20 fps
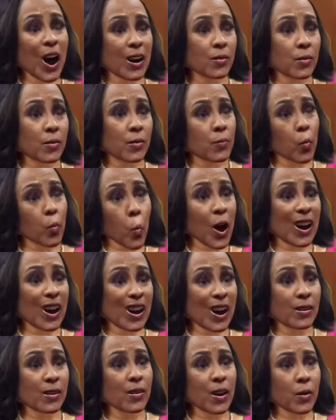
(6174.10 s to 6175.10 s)
so 20
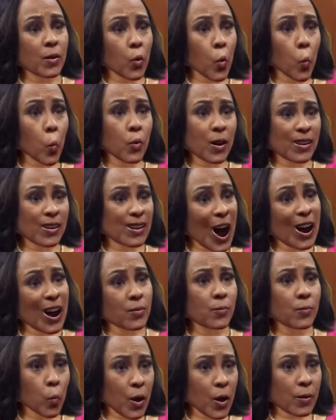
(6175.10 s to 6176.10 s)
years ago, Donald
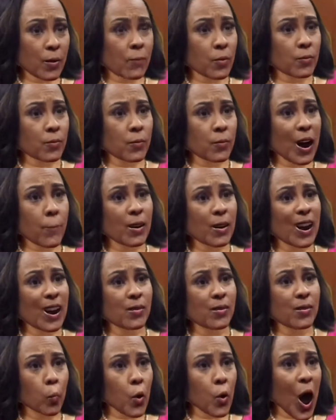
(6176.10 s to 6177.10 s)
Trump pushed me up against the
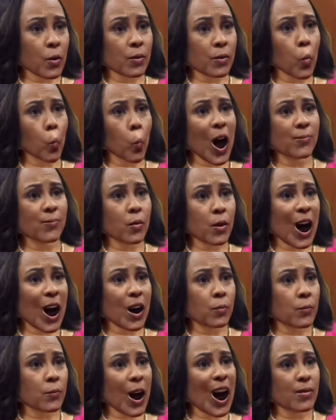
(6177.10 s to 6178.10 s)
wall in a Waffle House
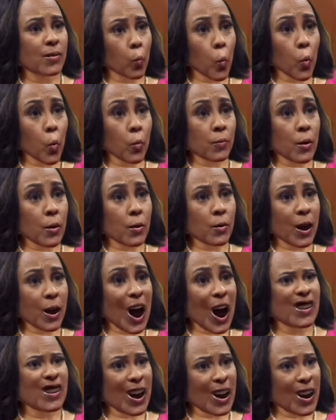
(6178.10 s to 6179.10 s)
bathroom. And
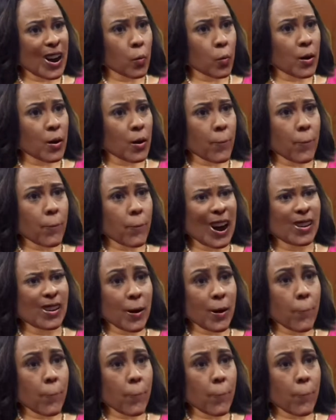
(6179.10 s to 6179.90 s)
then he grabbed me by the